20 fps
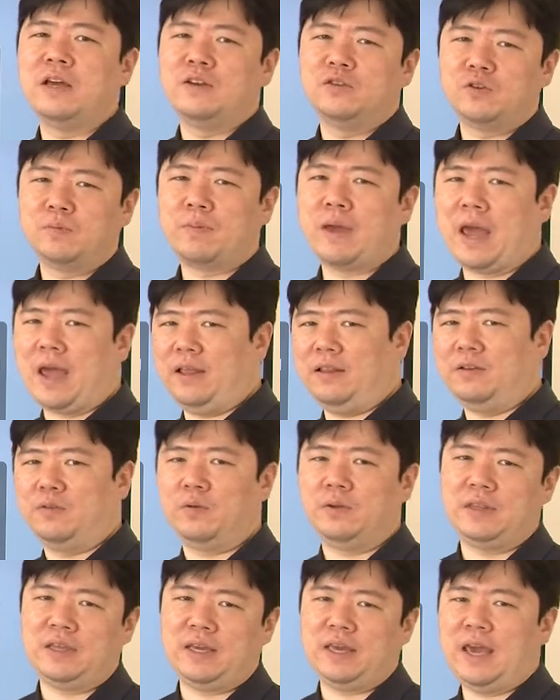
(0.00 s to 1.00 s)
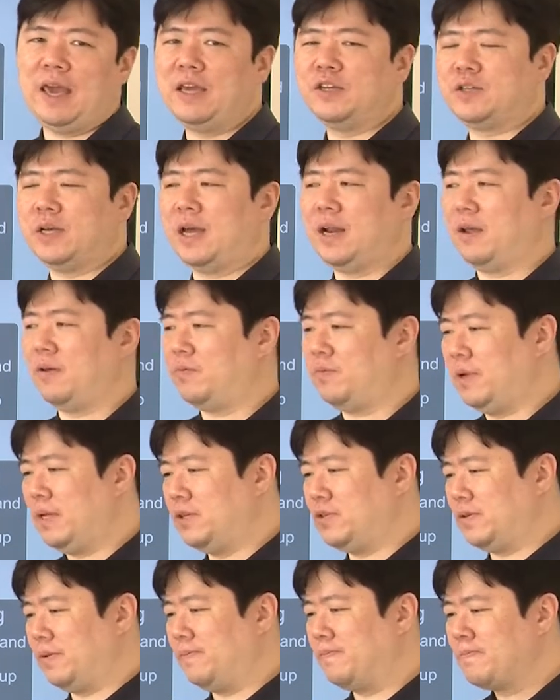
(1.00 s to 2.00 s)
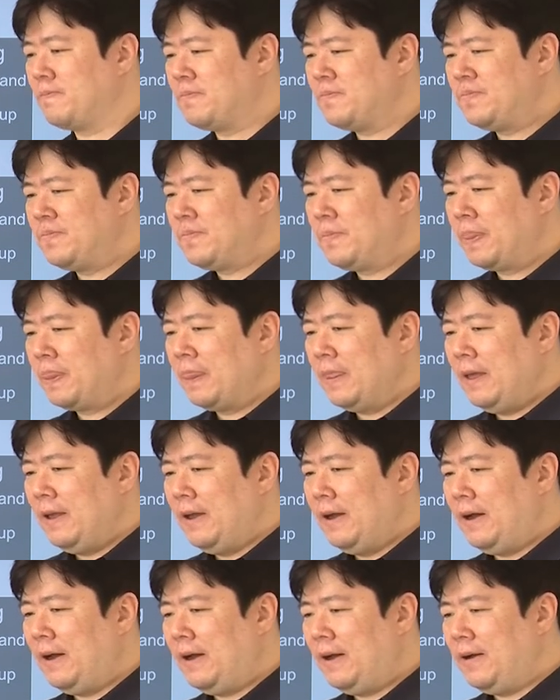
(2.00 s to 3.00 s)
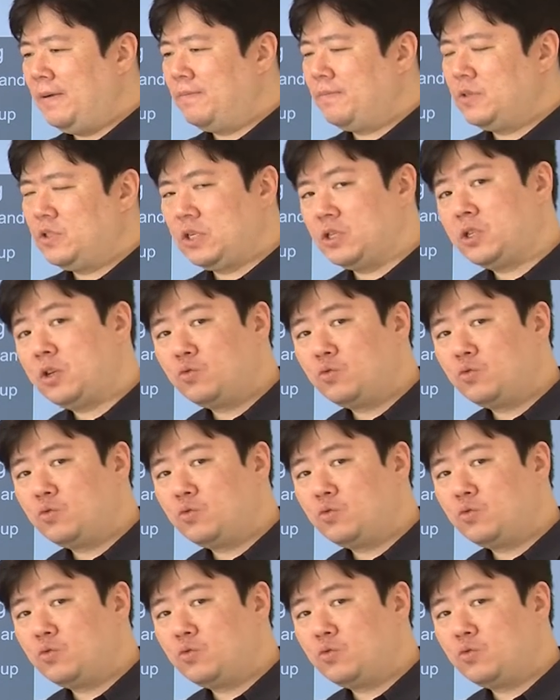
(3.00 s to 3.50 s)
Japan or in the Asiatic region. Just a